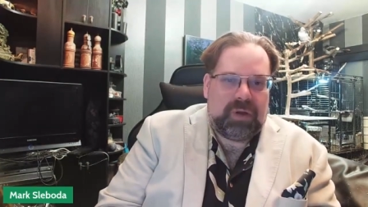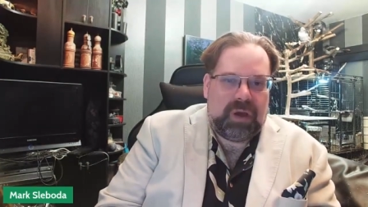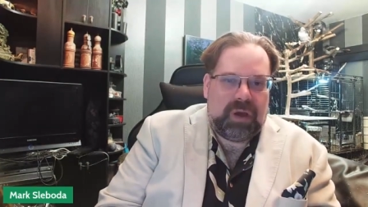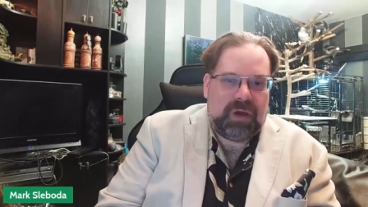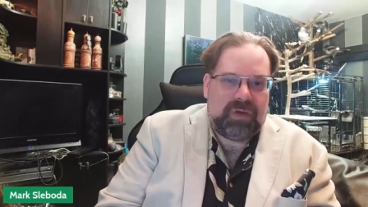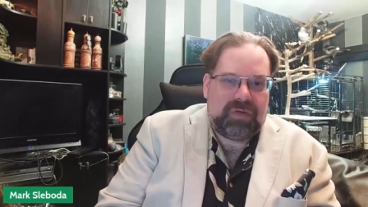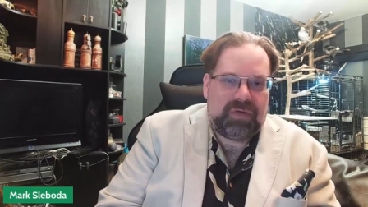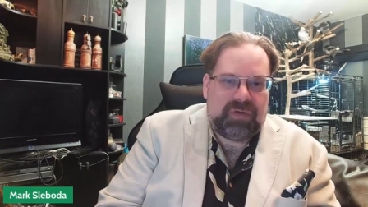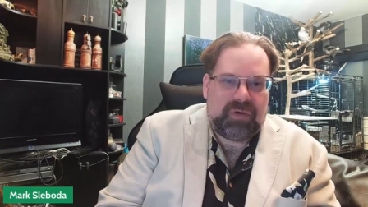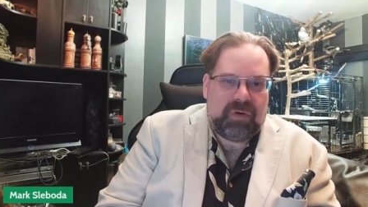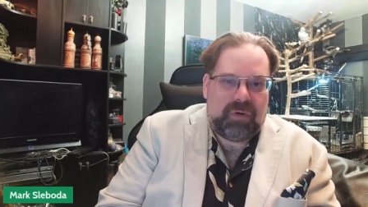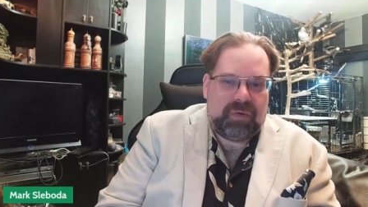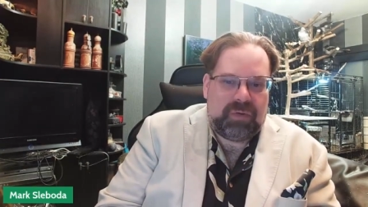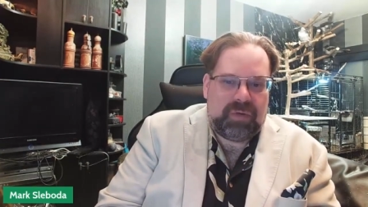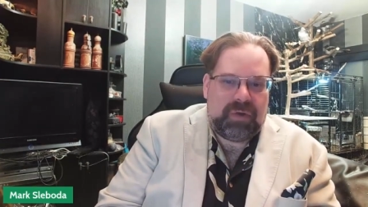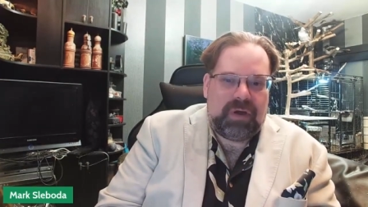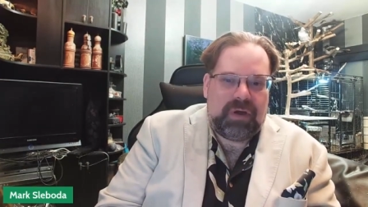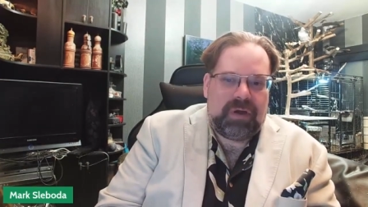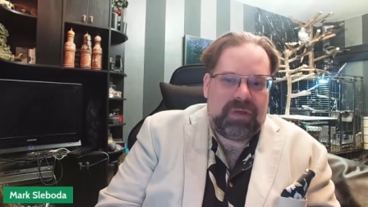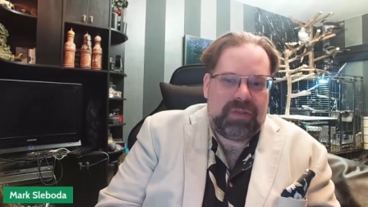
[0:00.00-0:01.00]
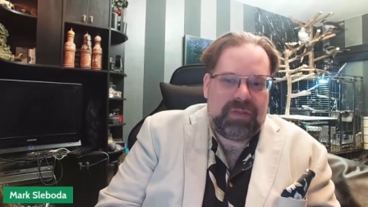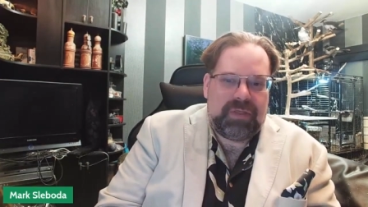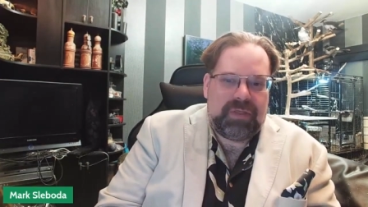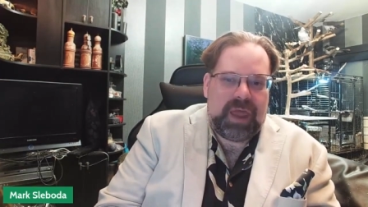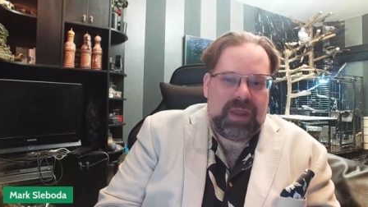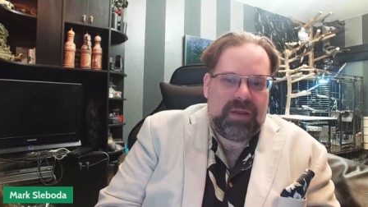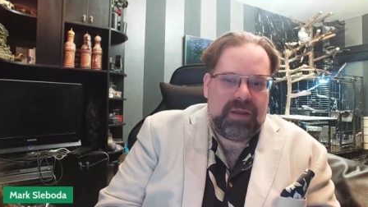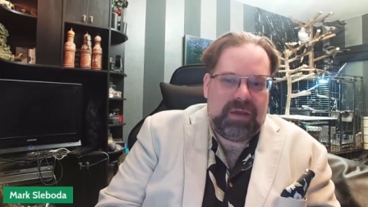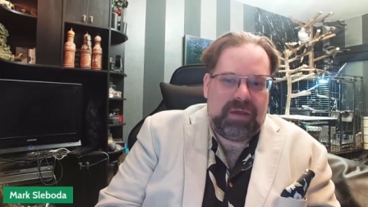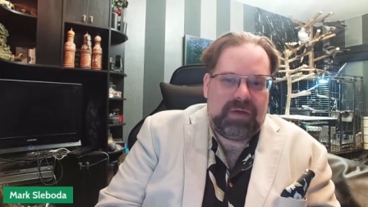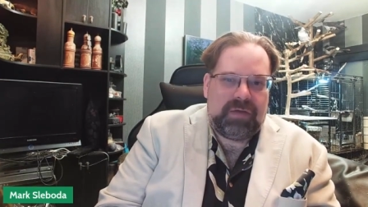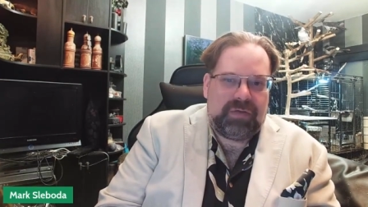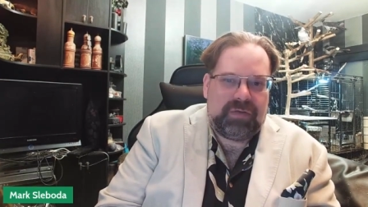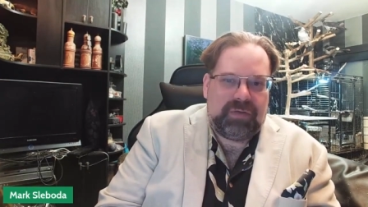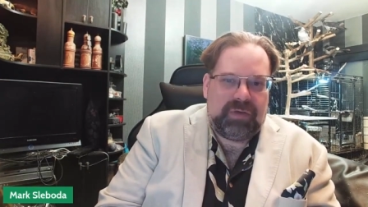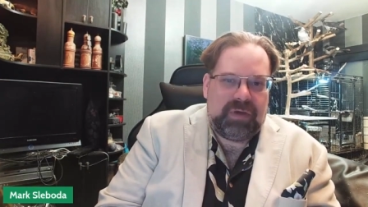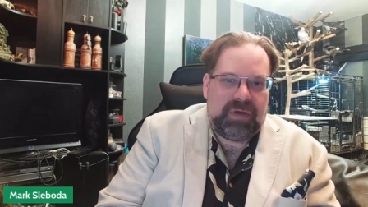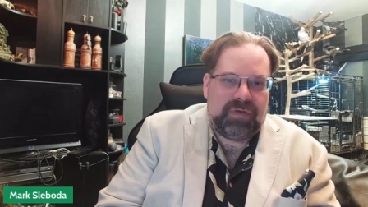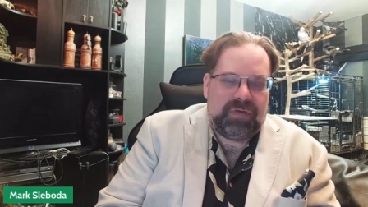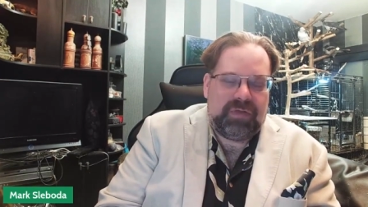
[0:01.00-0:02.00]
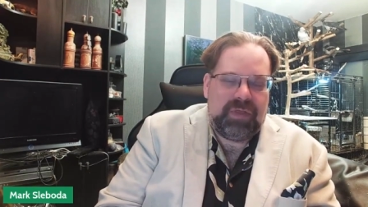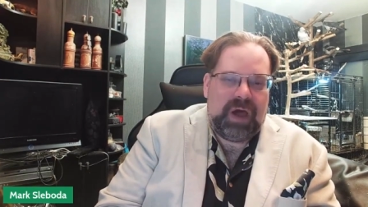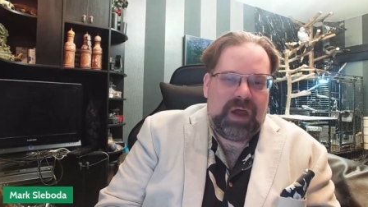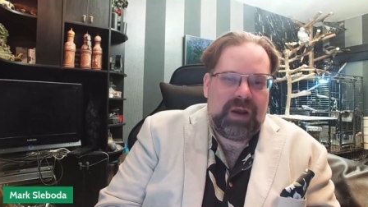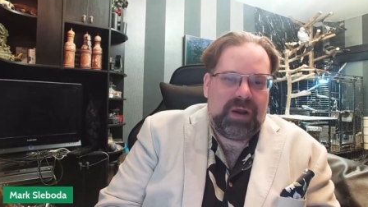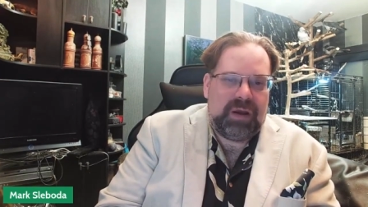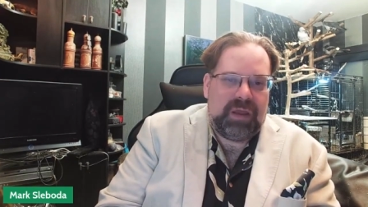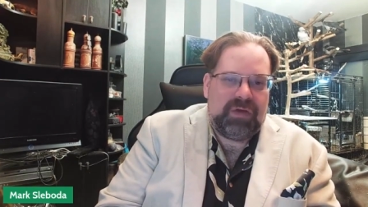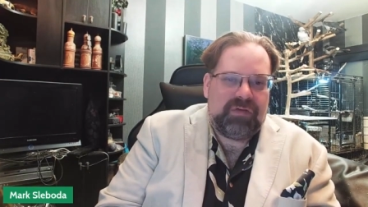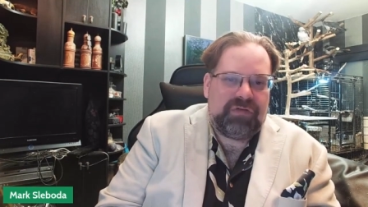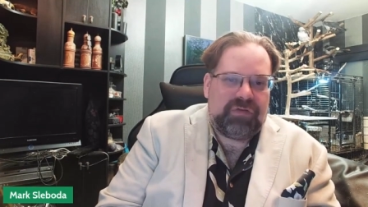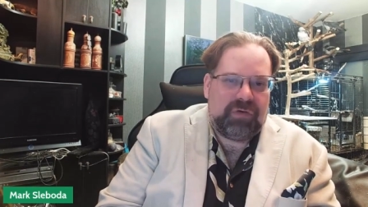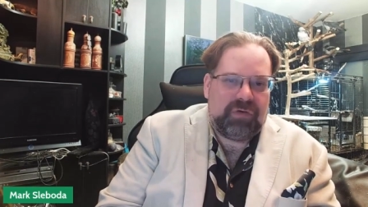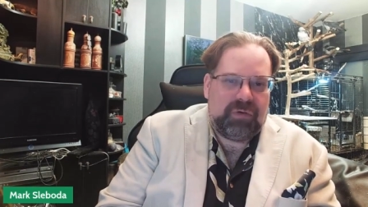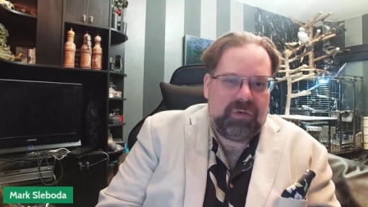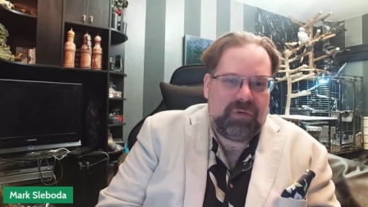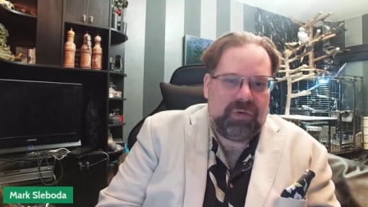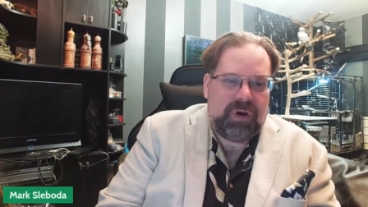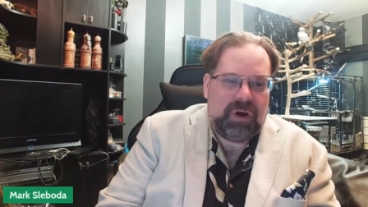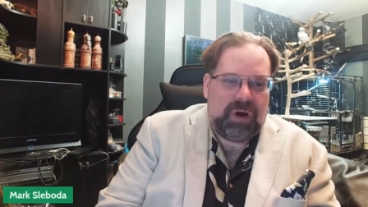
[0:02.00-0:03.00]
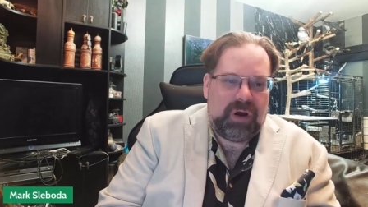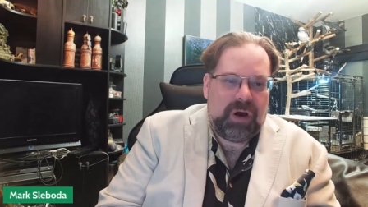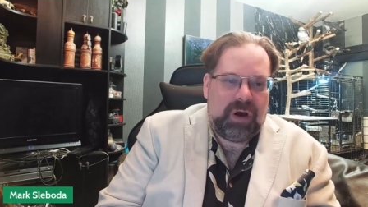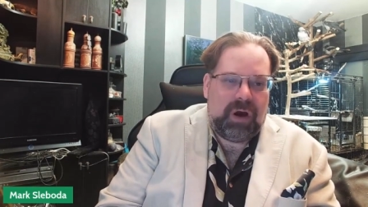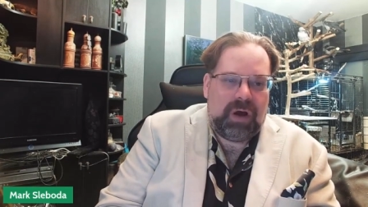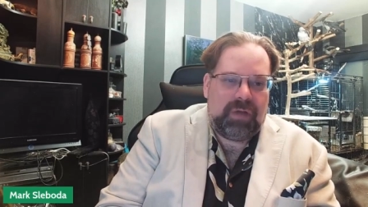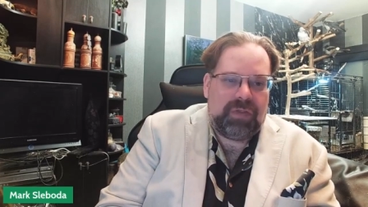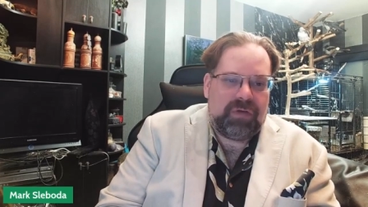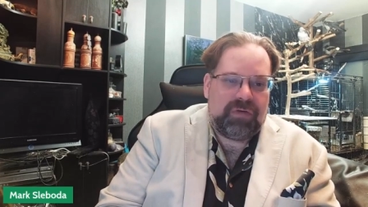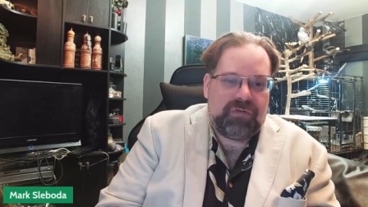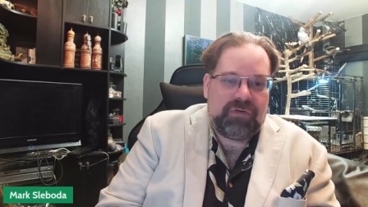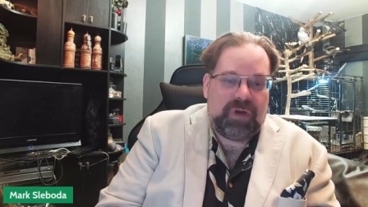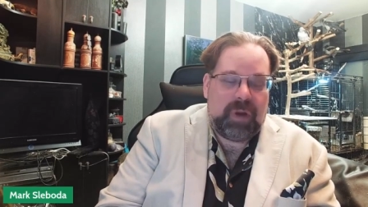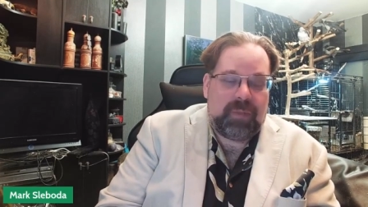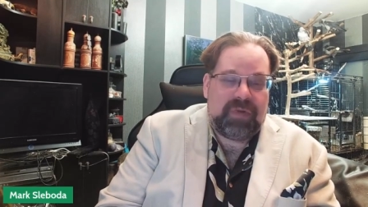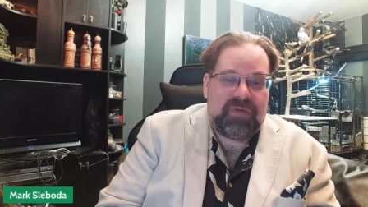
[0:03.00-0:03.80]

uh, so uh, that is is not an issue uh, on the trip.